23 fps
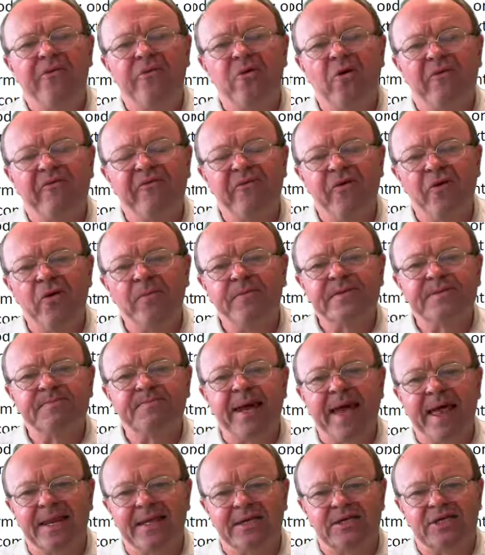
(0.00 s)
Your firm's
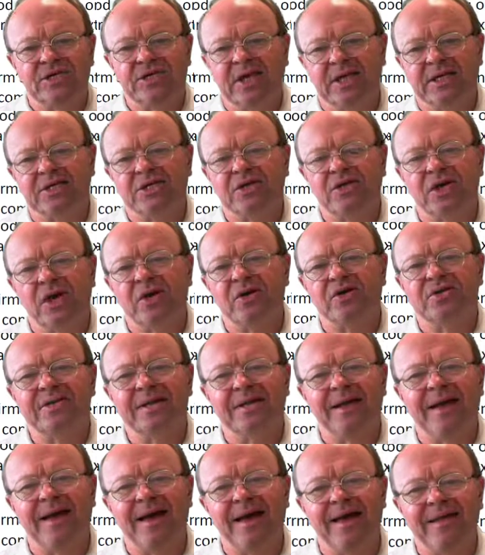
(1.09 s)
balance sheet shows
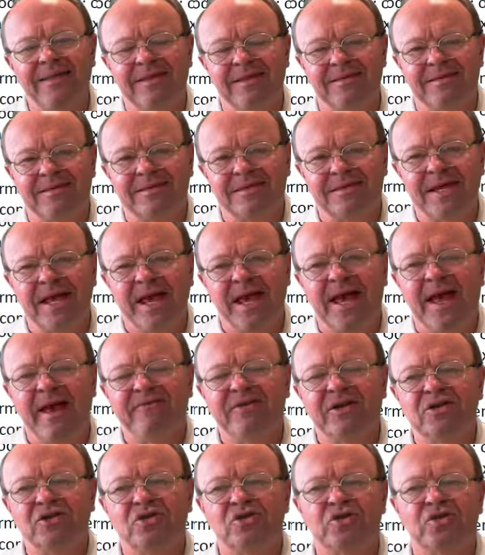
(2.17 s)
that others
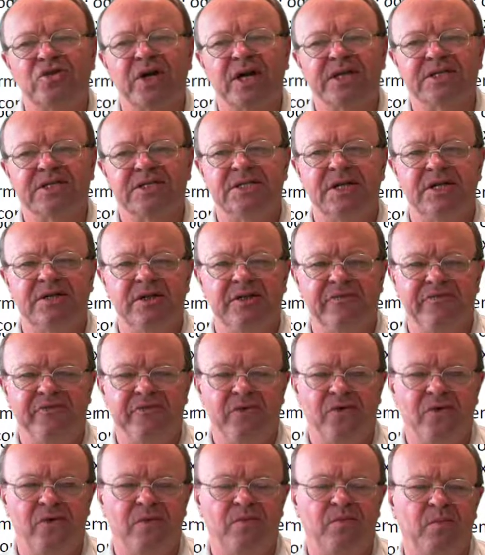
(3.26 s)
have entrusted the
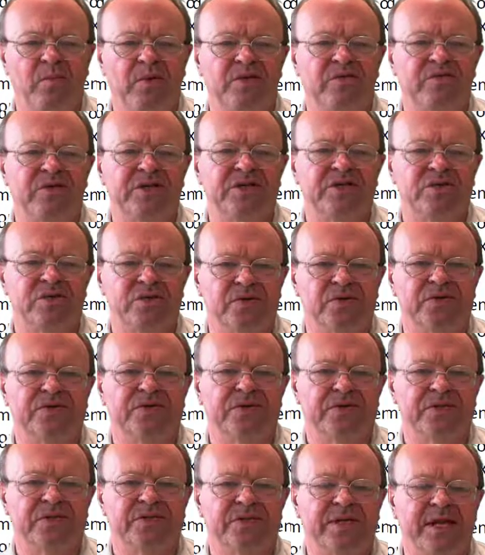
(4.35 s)
firm with
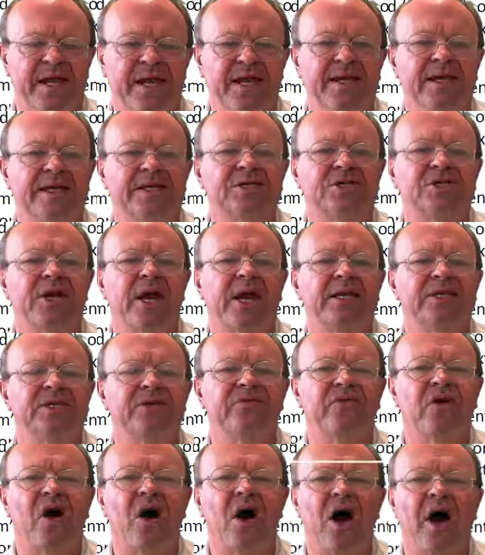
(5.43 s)
resources in
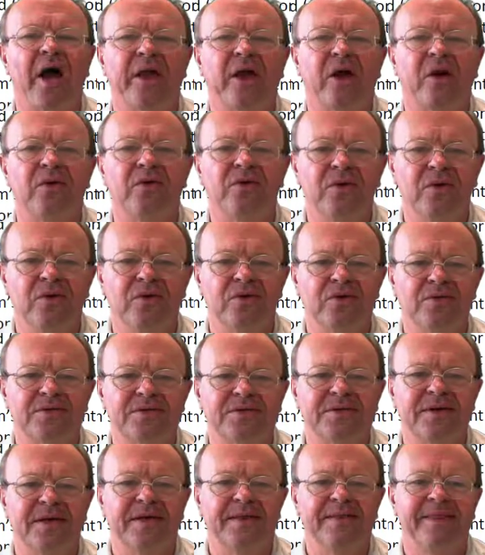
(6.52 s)
exchange for
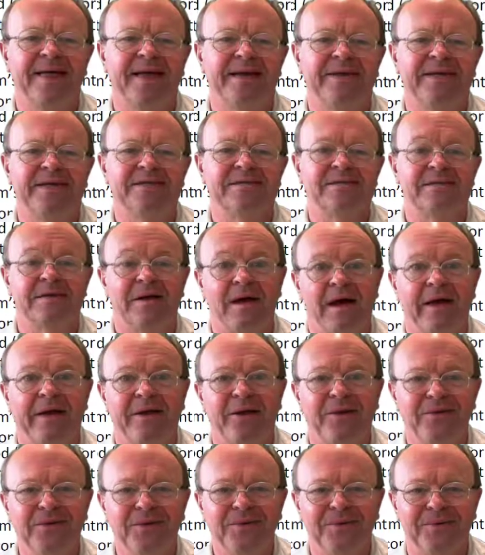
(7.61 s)
IOUs, that is,
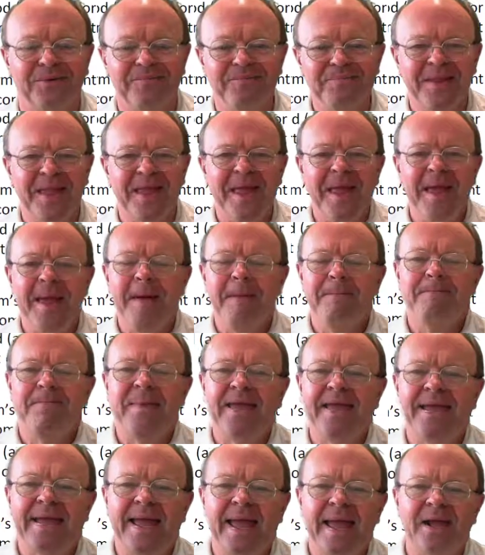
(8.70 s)
IOU,
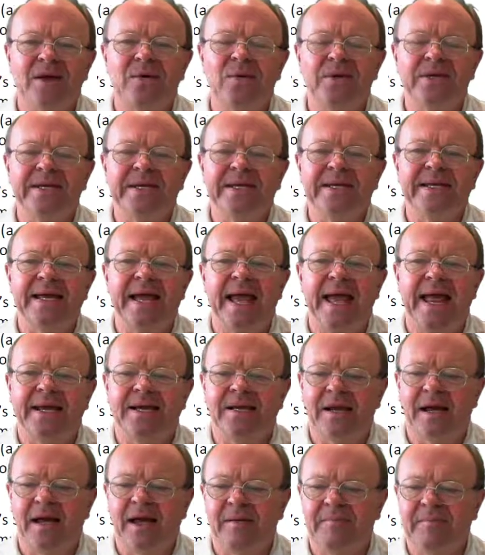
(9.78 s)
being equity
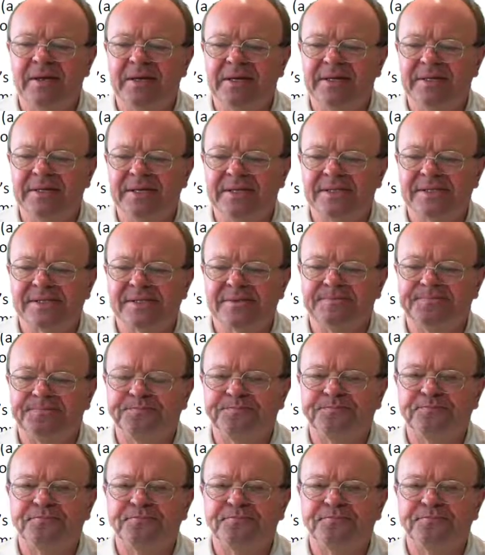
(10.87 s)
and liabilities.